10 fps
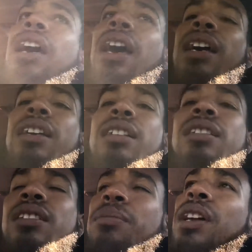and
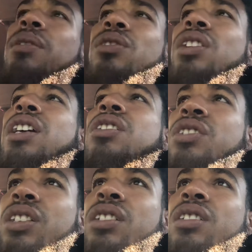sometimes their
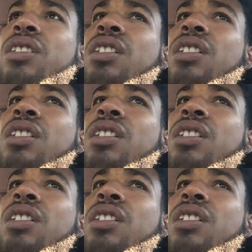energies